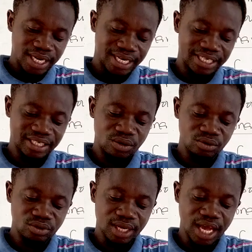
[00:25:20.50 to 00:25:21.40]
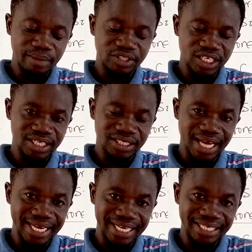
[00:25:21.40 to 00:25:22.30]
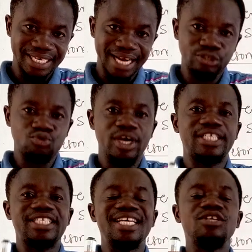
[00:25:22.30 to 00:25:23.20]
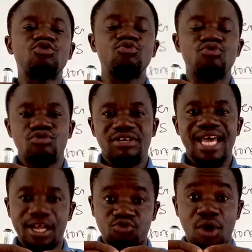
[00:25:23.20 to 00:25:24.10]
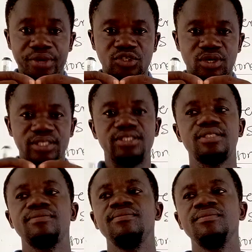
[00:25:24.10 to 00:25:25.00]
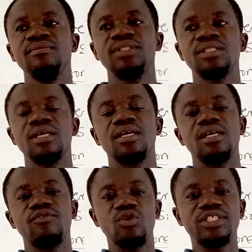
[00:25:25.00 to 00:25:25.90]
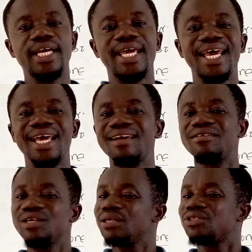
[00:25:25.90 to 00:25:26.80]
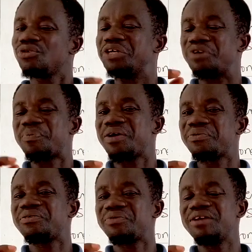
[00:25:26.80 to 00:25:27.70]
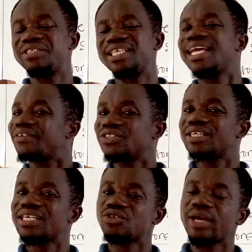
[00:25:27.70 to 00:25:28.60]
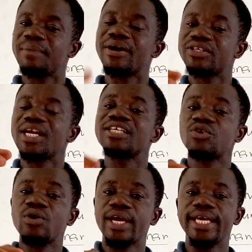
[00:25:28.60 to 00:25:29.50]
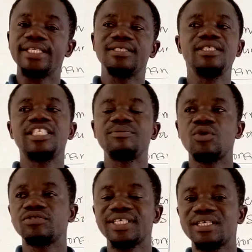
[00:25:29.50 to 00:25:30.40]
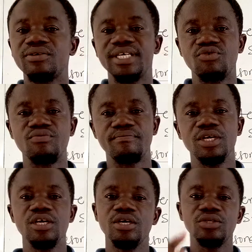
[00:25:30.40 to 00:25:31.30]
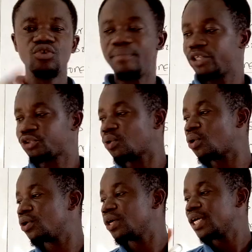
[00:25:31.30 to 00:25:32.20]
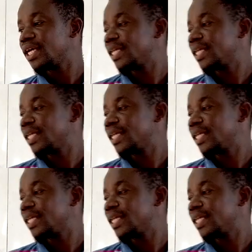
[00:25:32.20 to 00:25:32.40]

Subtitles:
the sound comes in and then graduates into the actual resonance. If you don't take care, it will get to a point where you think that resonance has occurred, but resonance has not occurred. It is because of the sound in the room. So make sure